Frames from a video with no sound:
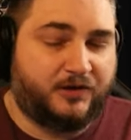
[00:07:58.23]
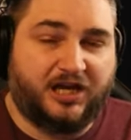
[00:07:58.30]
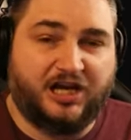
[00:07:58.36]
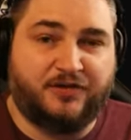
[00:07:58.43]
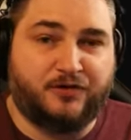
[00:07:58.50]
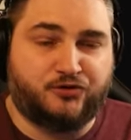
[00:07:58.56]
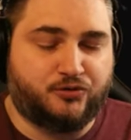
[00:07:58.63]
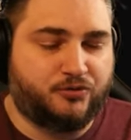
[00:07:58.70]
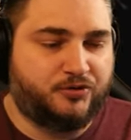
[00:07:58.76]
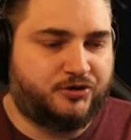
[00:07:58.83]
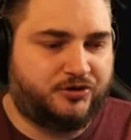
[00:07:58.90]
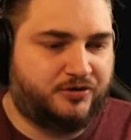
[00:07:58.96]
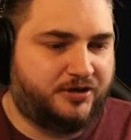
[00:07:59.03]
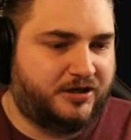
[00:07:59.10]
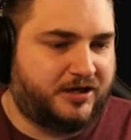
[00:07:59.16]
In the Druid
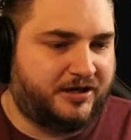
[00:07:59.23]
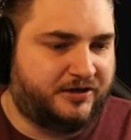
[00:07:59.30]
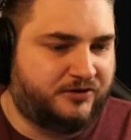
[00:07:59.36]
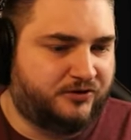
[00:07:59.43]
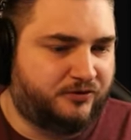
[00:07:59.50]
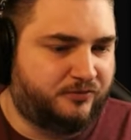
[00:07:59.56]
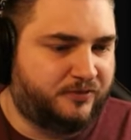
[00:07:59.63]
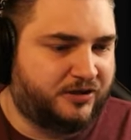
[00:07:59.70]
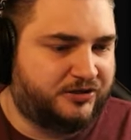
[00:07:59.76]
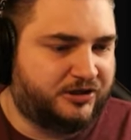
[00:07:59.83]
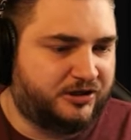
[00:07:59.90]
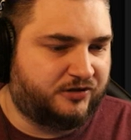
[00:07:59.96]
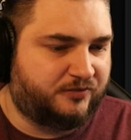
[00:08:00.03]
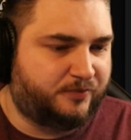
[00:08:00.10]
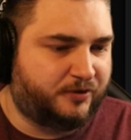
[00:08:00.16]
tree, I didn't do much. I
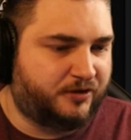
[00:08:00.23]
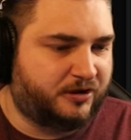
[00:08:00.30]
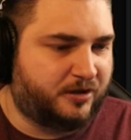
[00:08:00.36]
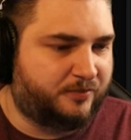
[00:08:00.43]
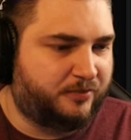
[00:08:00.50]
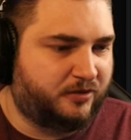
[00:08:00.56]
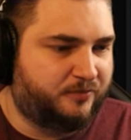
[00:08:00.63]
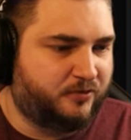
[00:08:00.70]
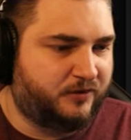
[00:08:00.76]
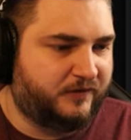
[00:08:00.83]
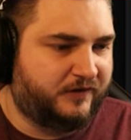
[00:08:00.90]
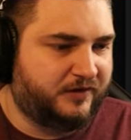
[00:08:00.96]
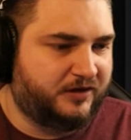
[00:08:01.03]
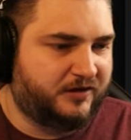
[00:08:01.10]
put a couple of points here.